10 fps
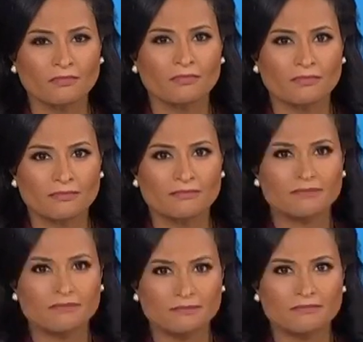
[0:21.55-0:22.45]

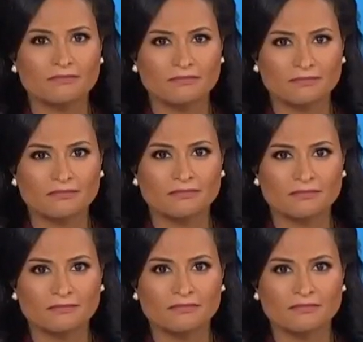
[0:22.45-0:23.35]

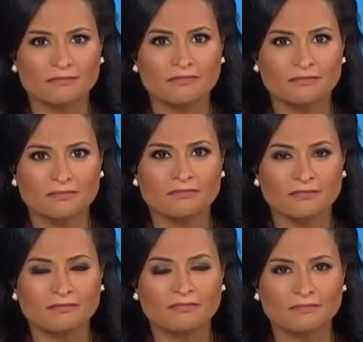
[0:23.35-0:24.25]

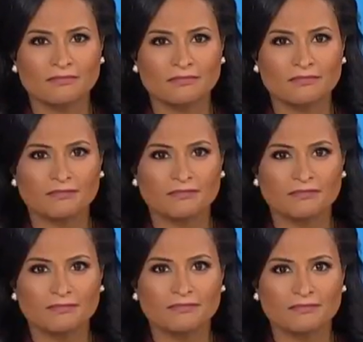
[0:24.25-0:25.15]

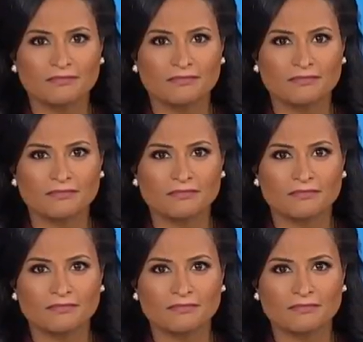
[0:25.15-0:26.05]

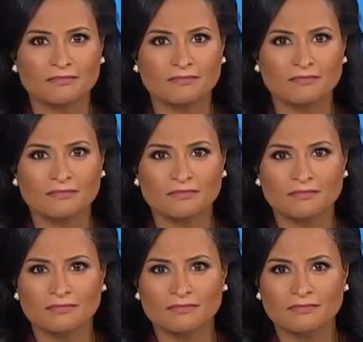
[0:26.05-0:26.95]

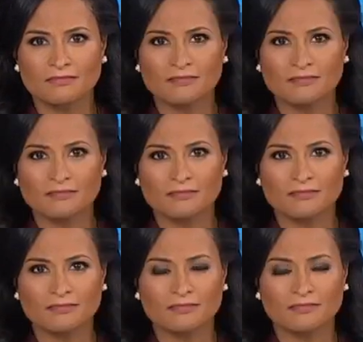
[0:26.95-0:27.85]

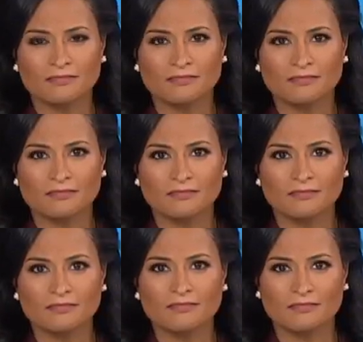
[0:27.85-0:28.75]

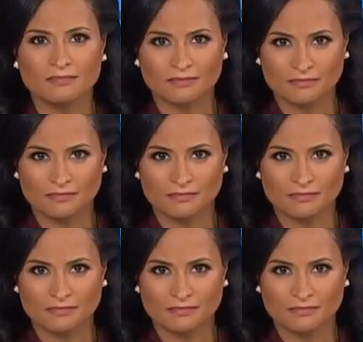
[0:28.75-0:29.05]
(silent)